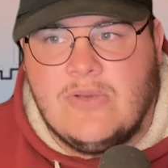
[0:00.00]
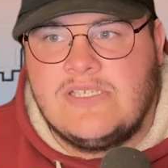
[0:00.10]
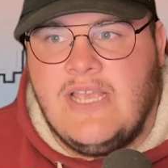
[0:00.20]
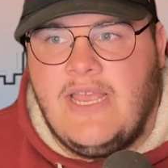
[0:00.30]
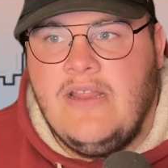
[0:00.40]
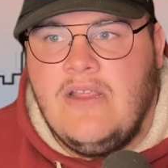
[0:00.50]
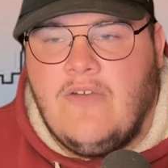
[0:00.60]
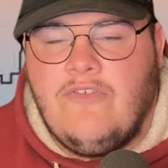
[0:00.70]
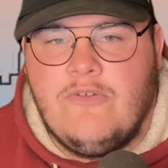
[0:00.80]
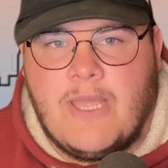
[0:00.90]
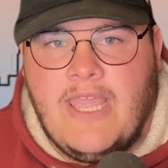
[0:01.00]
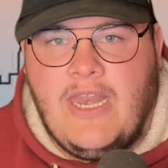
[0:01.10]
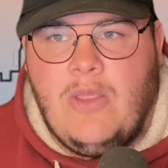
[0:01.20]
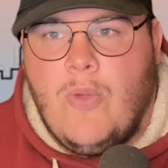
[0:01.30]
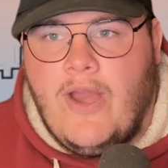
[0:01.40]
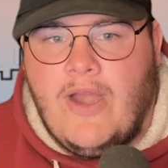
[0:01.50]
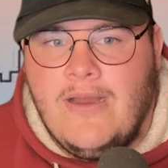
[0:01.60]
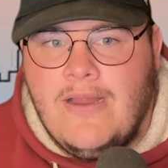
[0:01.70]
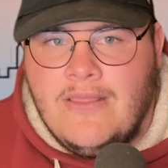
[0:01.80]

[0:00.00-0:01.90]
set of a McKinney where